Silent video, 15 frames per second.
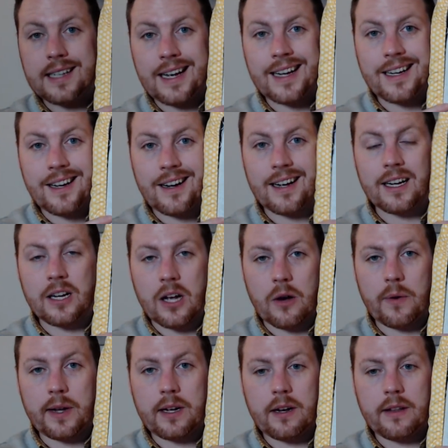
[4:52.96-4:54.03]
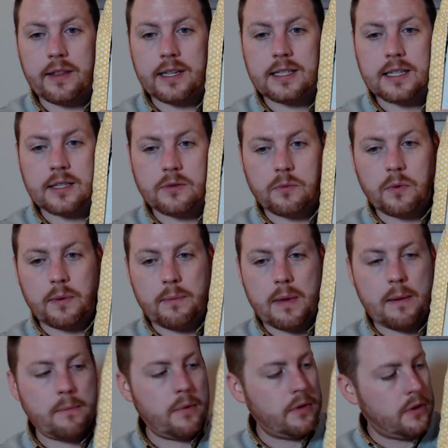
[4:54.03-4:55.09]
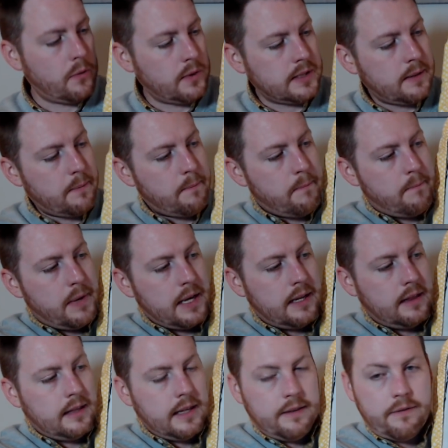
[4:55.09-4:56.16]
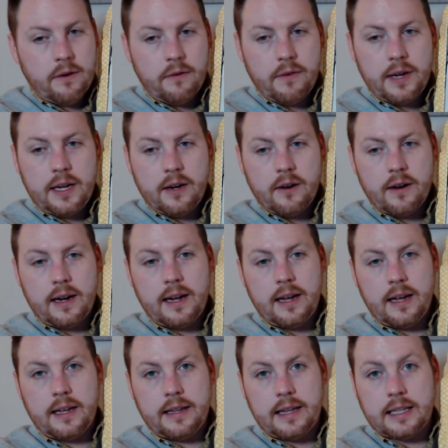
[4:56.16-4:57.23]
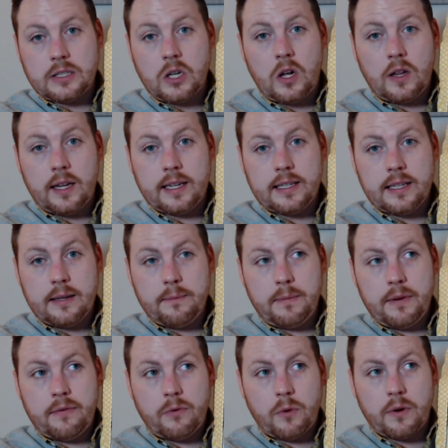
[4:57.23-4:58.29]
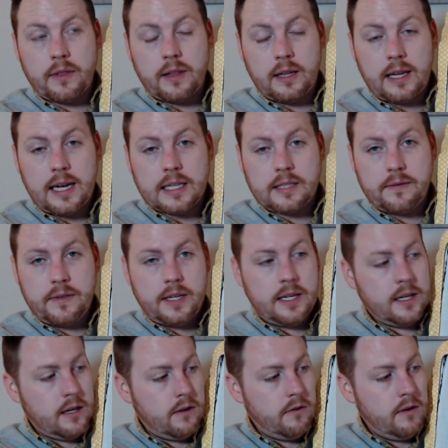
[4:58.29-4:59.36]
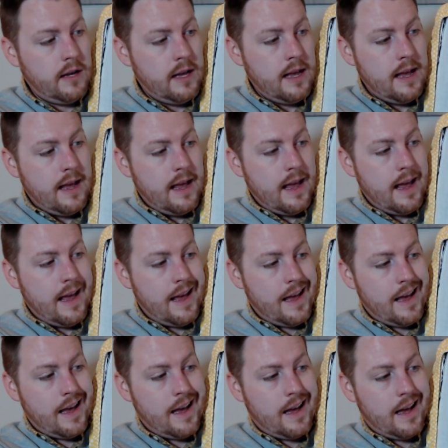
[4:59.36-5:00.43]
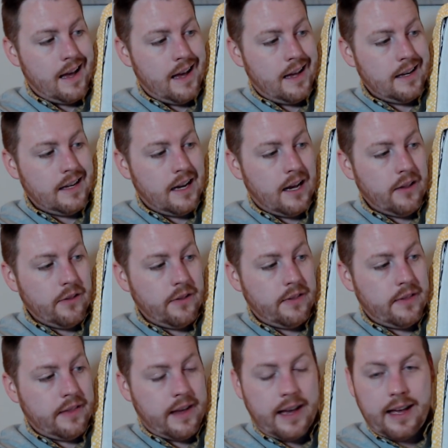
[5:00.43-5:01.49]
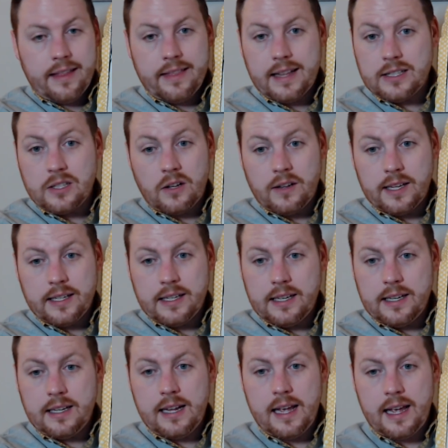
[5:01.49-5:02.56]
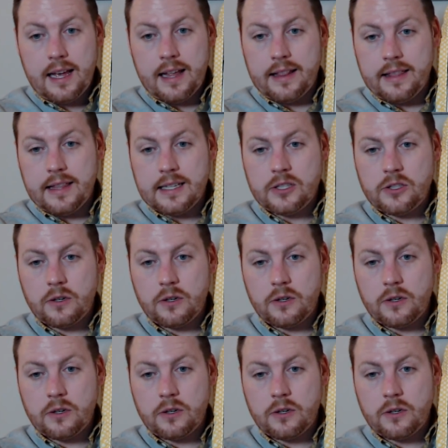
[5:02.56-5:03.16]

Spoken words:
I got going on this, because remember there was a big leaf over here and that's all I did before the last video, And other than that, that's all I did. And this